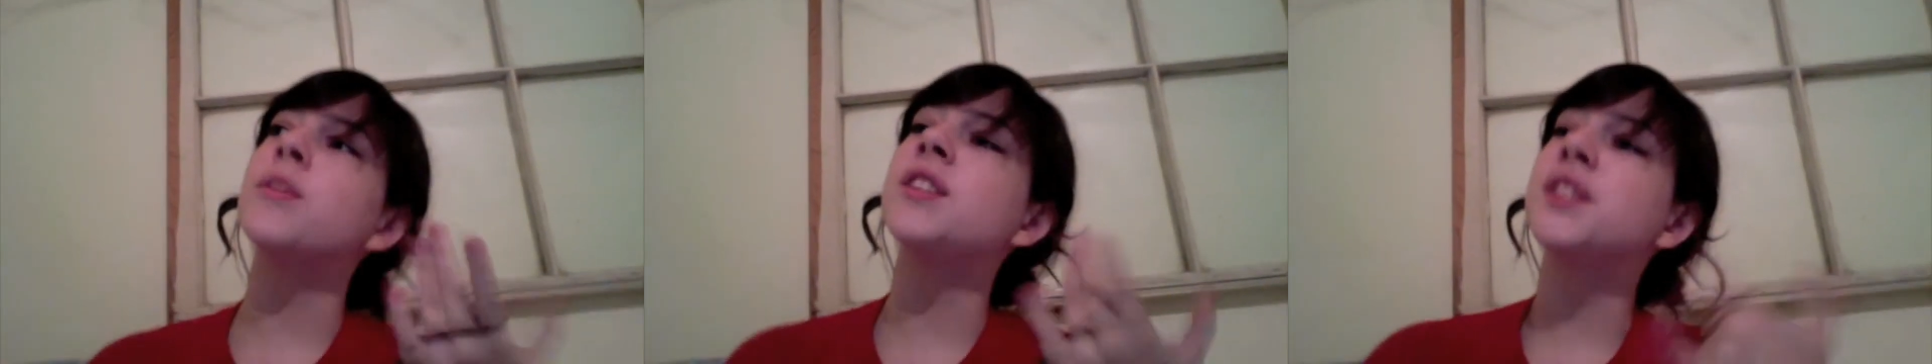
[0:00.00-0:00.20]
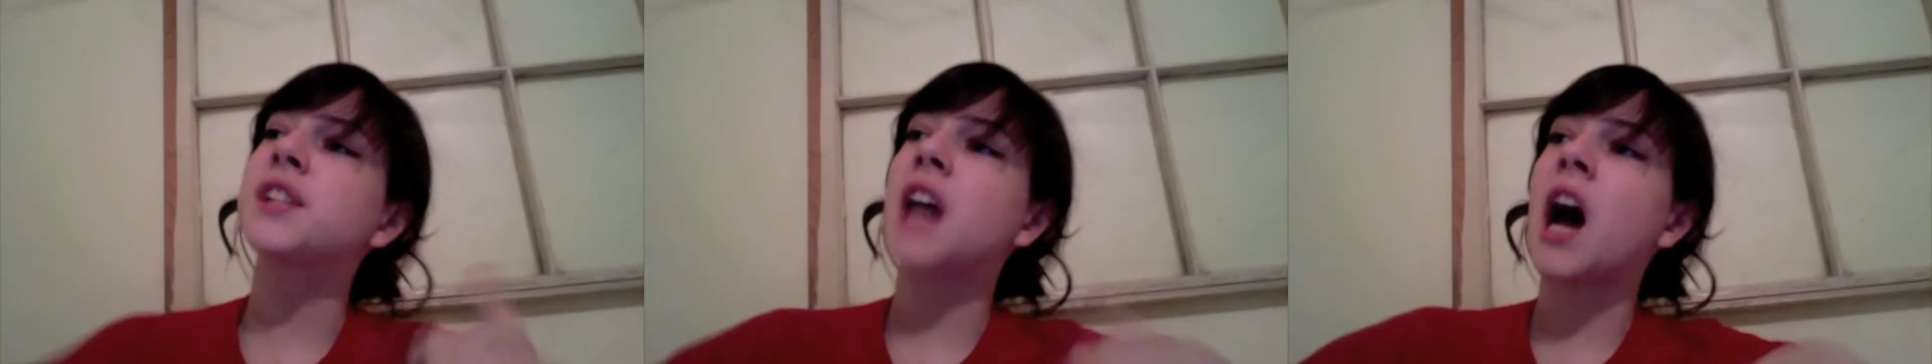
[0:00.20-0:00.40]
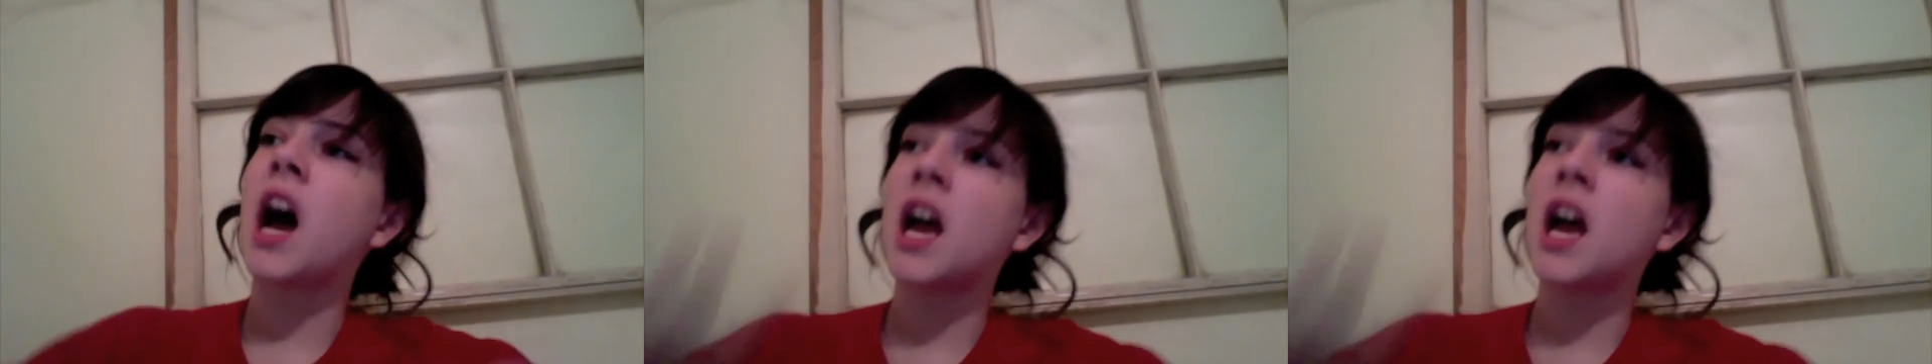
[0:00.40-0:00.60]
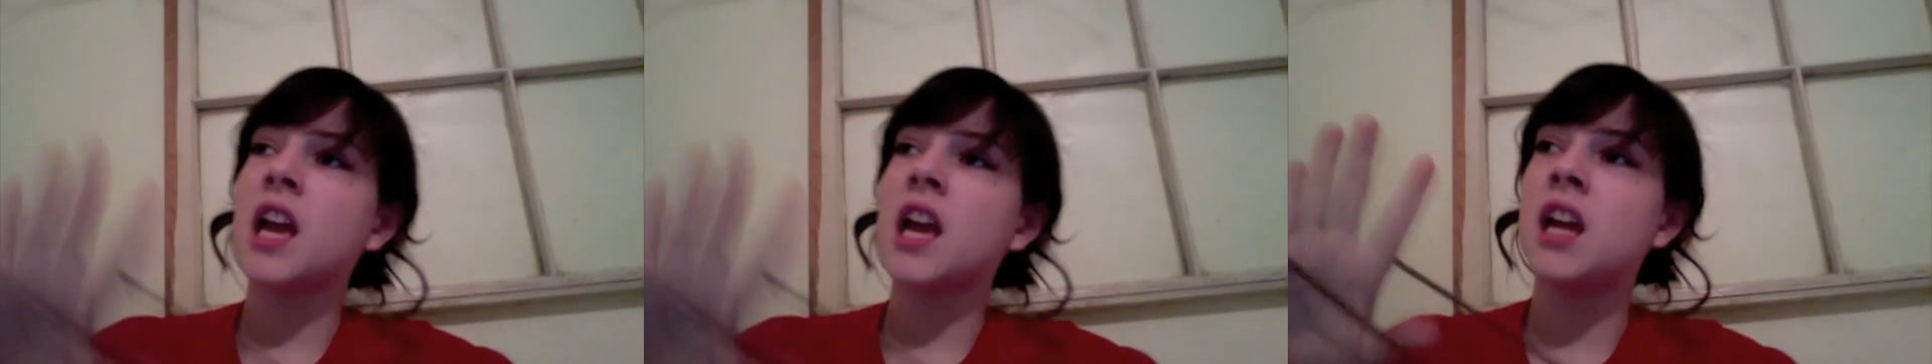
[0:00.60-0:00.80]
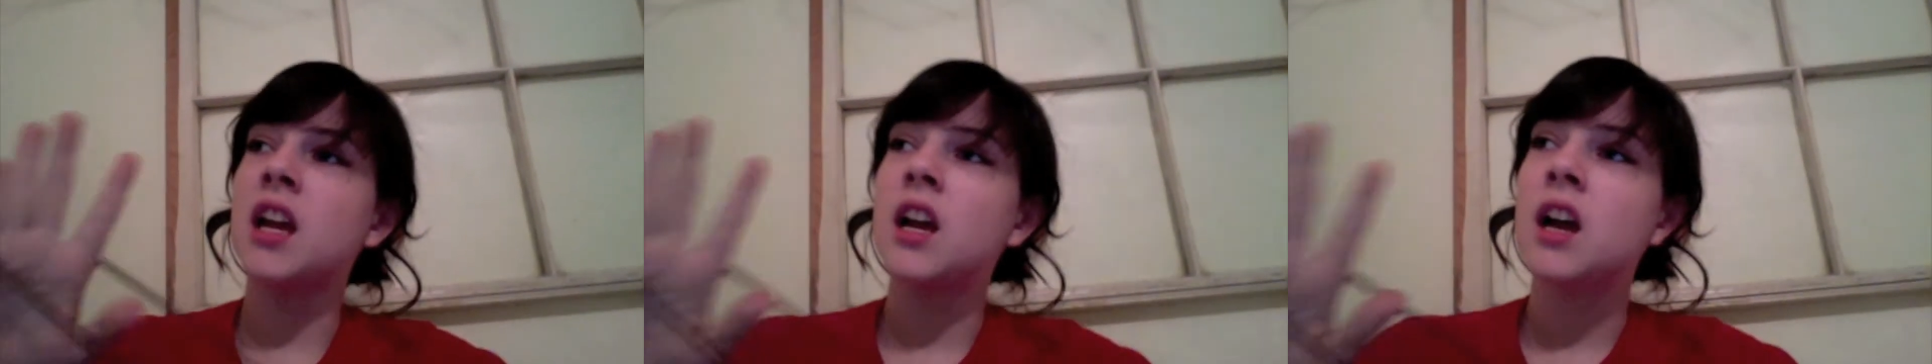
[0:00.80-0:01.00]
sky.
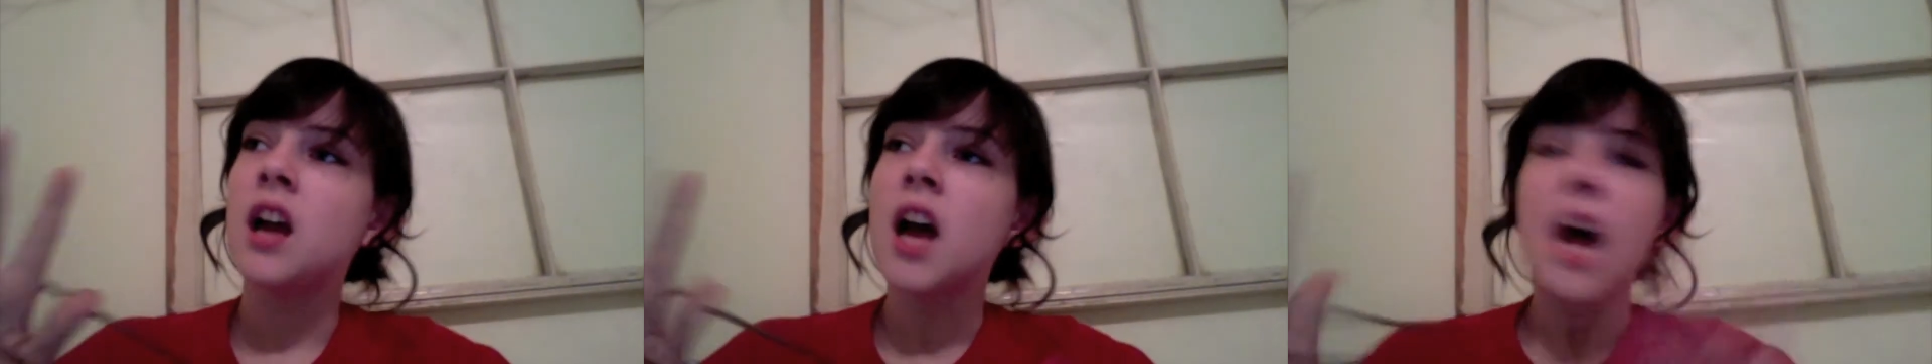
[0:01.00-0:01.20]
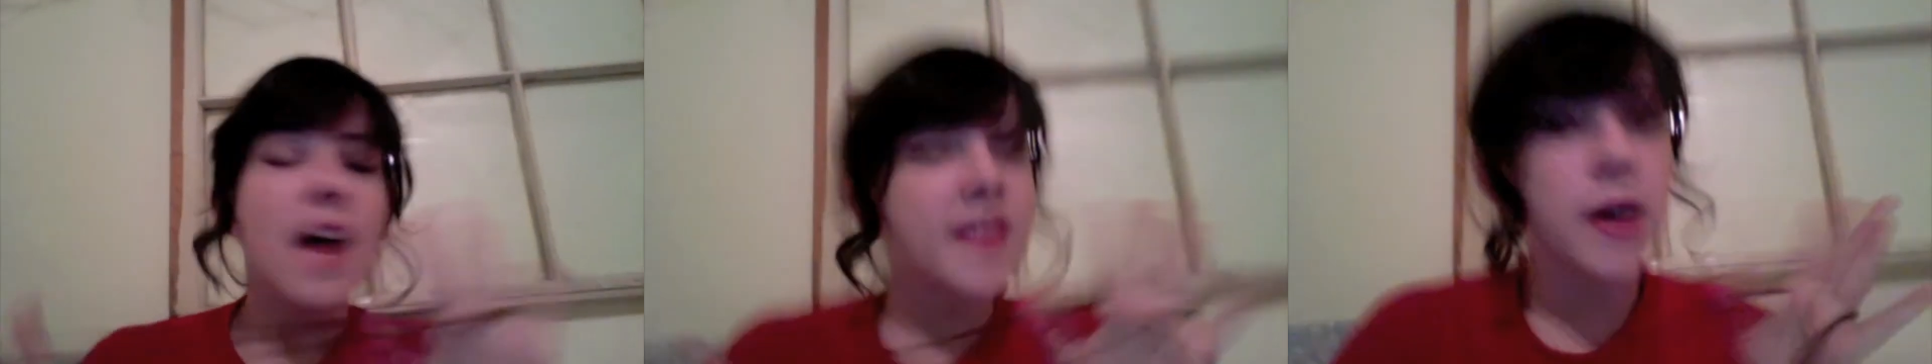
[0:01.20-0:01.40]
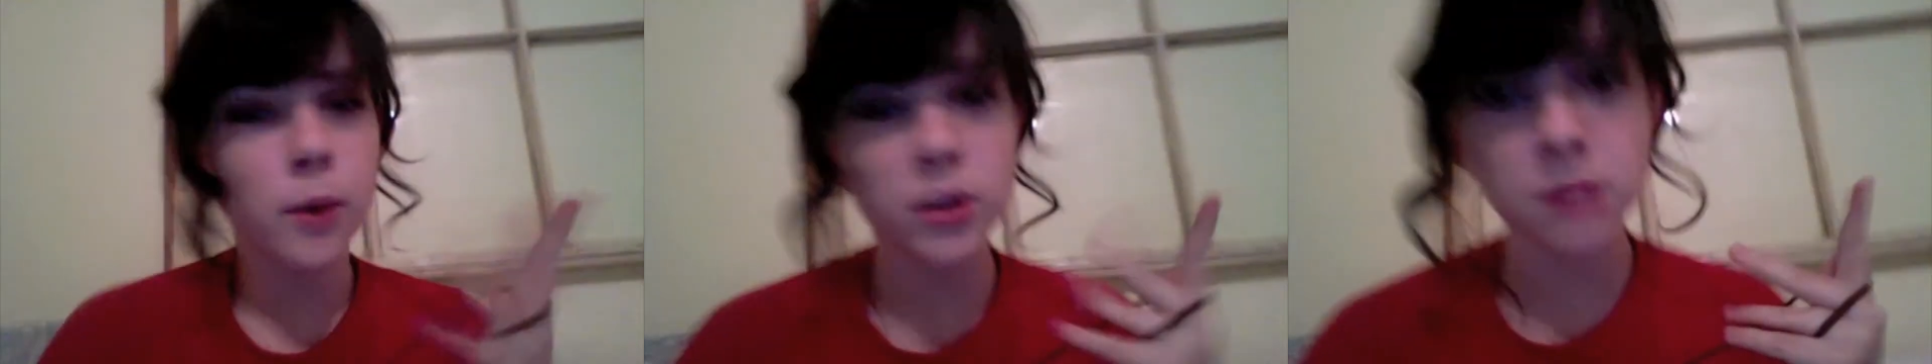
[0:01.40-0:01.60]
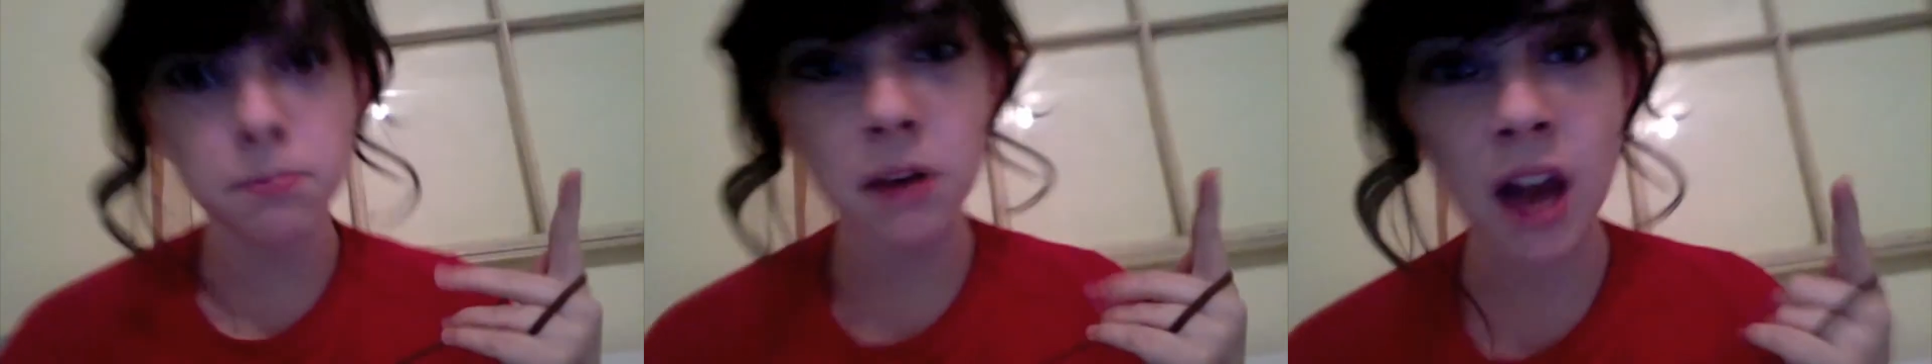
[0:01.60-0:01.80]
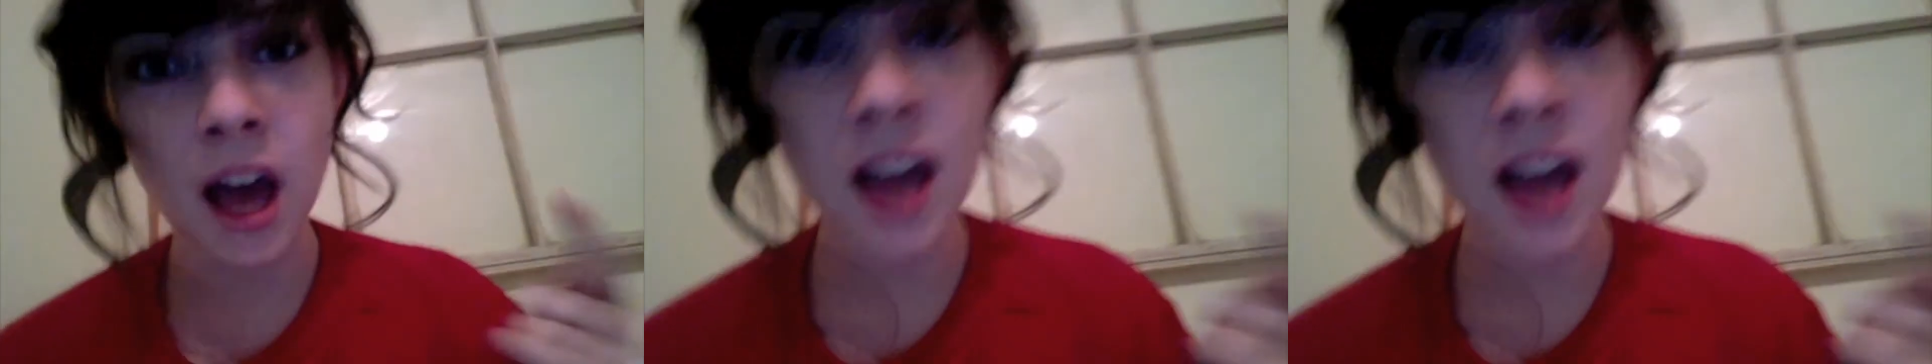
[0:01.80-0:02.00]
And there was
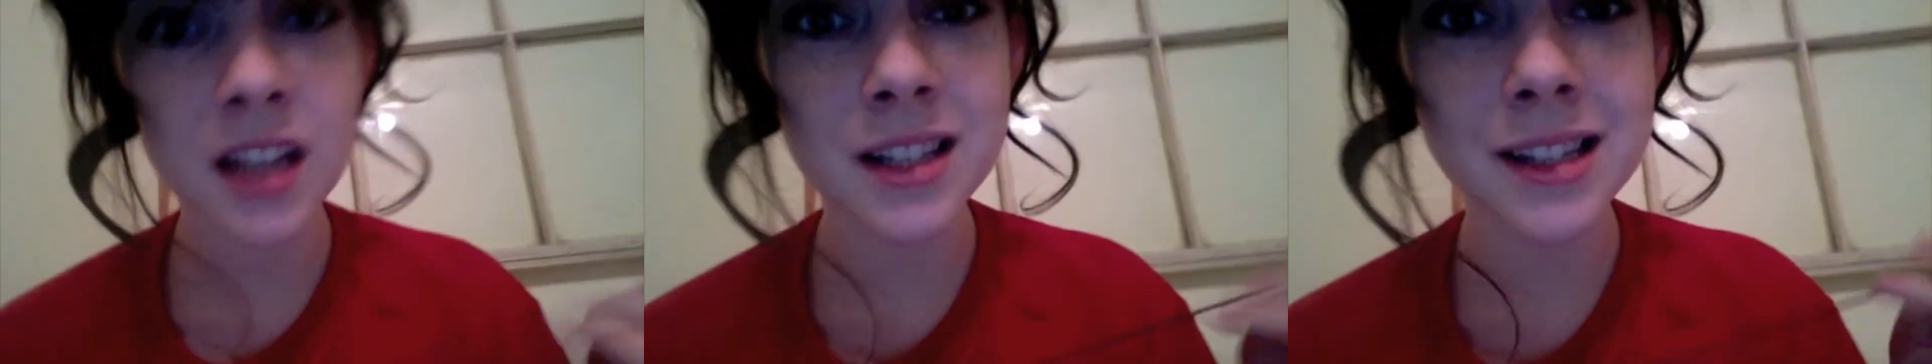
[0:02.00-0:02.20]
blood.